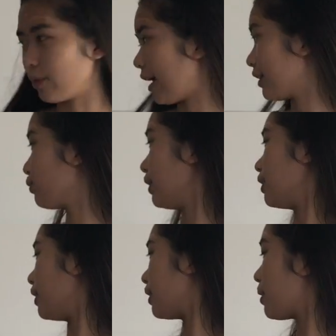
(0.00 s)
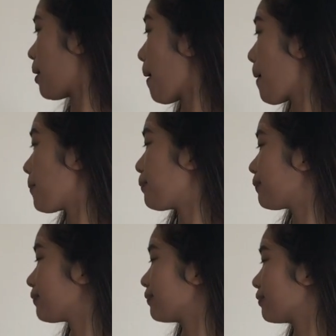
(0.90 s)
who watched you
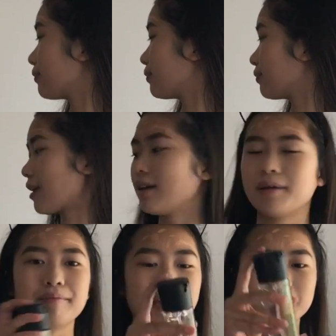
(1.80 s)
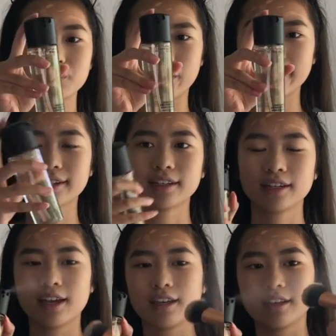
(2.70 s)
grow up when you're a
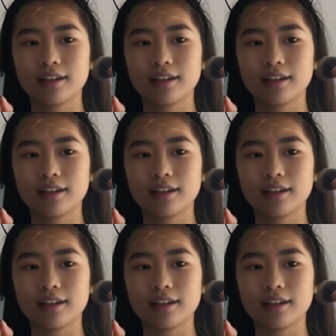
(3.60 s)
member.